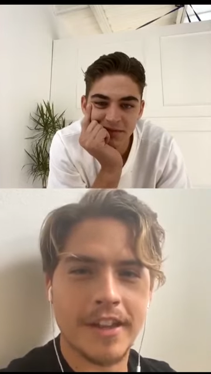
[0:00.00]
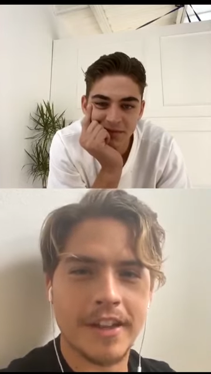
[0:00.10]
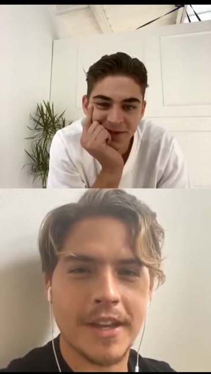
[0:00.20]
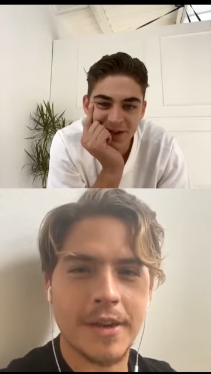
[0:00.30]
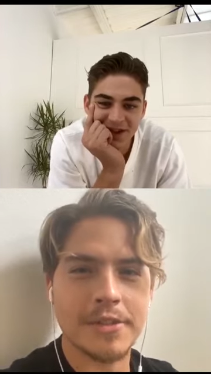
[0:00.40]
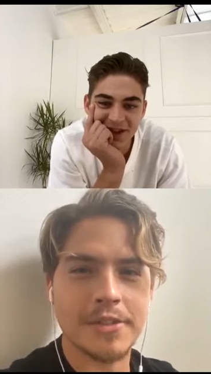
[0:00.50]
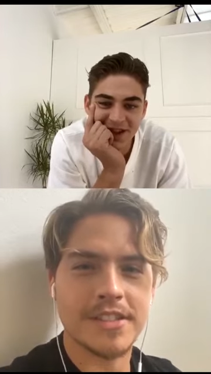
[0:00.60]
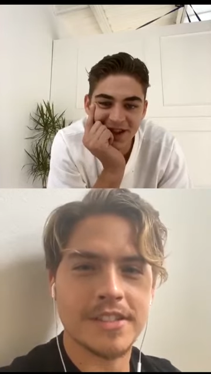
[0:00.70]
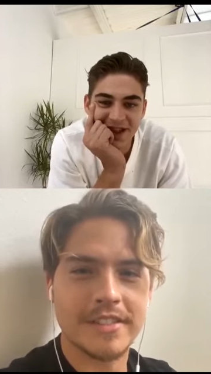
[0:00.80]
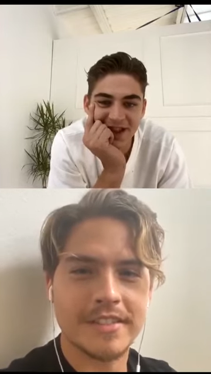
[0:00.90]
Speaker 1: I thought that
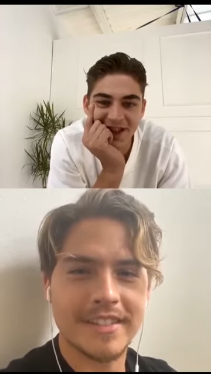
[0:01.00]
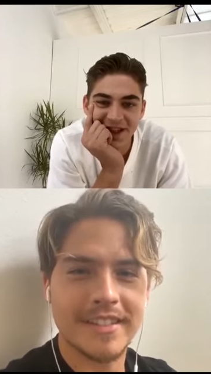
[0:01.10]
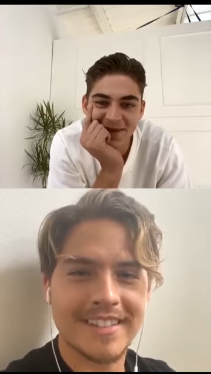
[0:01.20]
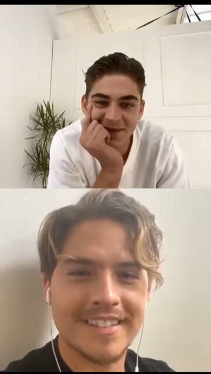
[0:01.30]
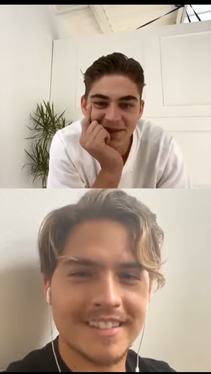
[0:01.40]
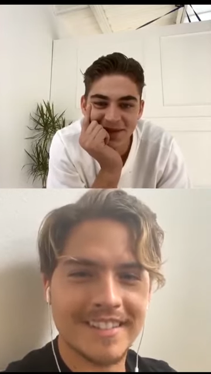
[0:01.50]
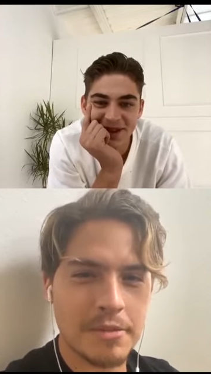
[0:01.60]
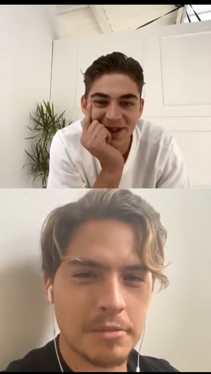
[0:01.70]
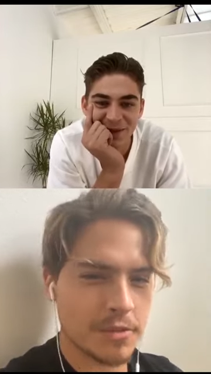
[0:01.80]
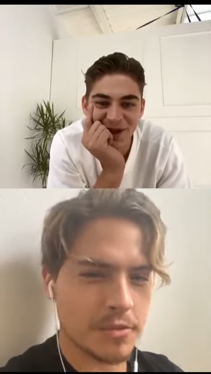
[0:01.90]
was yeah,
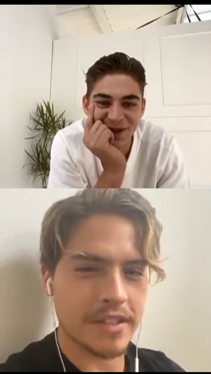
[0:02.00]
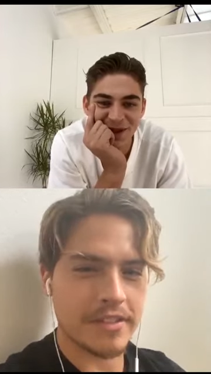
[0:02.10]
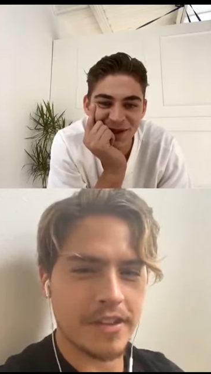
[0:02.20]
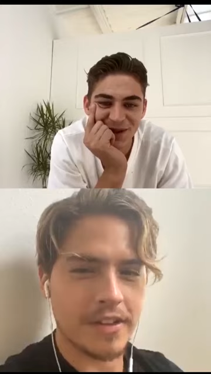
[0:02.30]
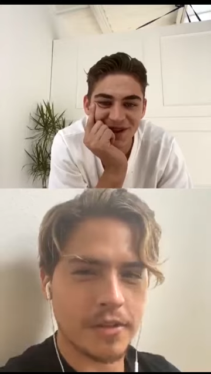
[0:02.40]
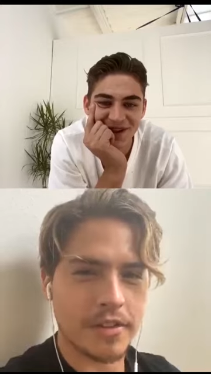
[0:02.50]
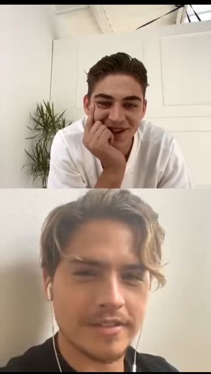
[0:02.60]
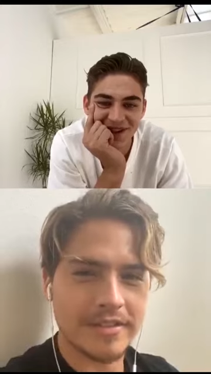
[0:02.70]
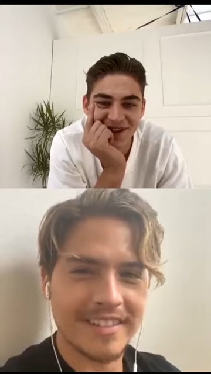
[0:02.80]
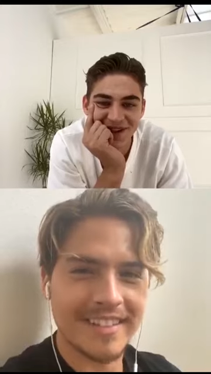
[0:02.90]
that yeah, was really too. fun
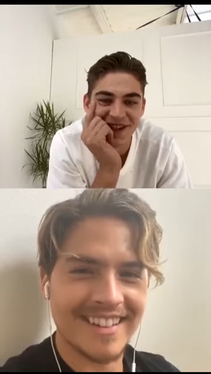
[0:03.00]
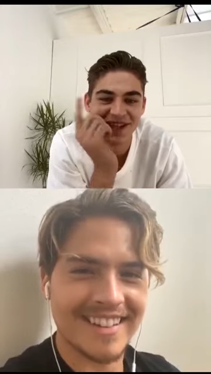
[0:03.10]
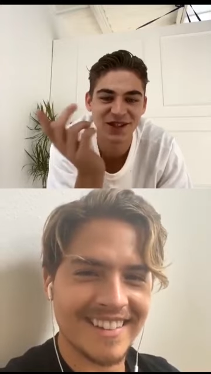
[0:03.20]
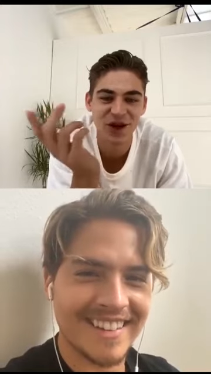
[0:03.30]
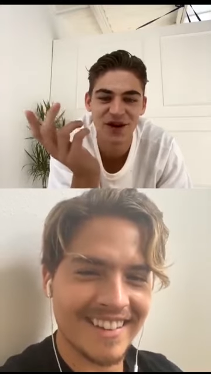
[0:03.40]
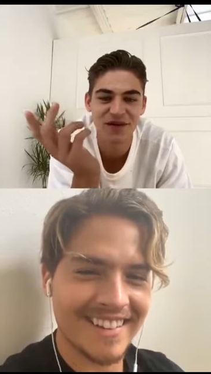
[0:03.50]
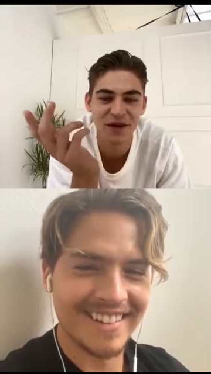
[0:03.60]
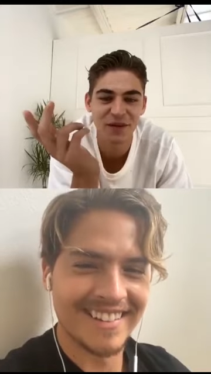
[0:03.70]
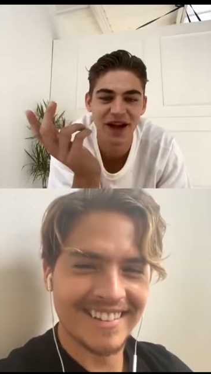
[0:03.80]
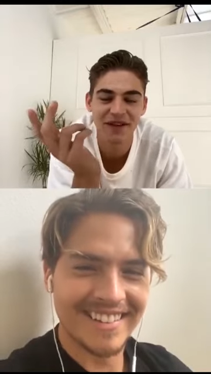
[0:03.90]
one. That's yeah. the
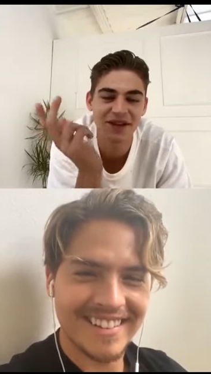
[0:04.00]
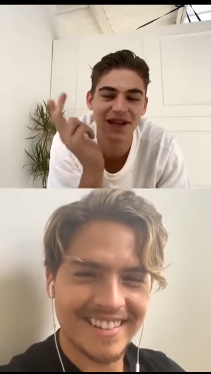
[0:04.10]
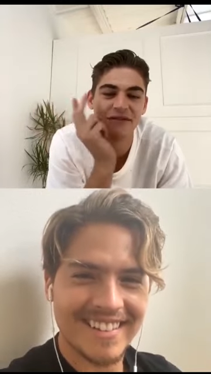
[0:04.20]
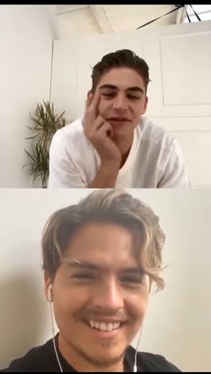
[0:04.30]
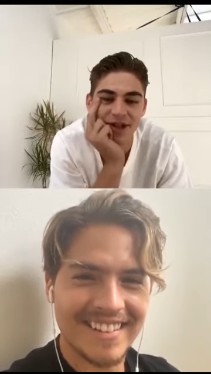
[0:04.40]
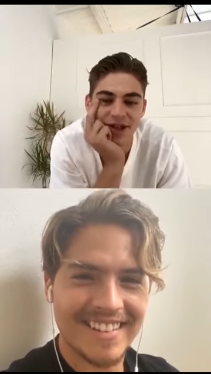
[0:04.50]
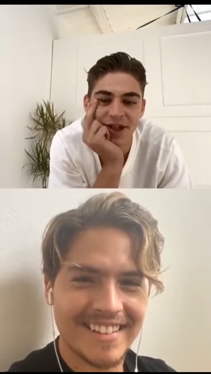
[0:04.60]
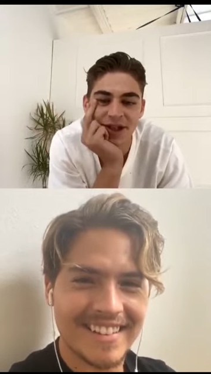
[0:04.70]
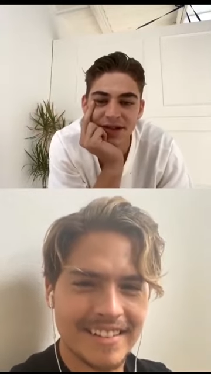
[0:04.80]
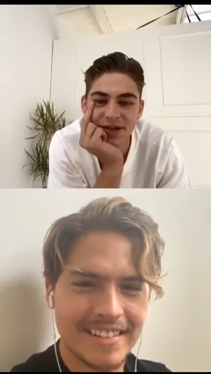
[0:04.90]
only thing we have together,
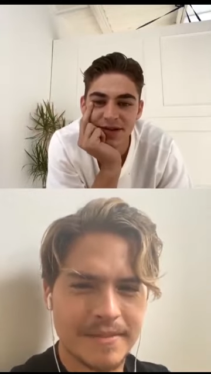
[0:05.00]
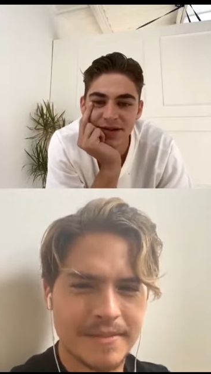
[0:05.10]
isn't it?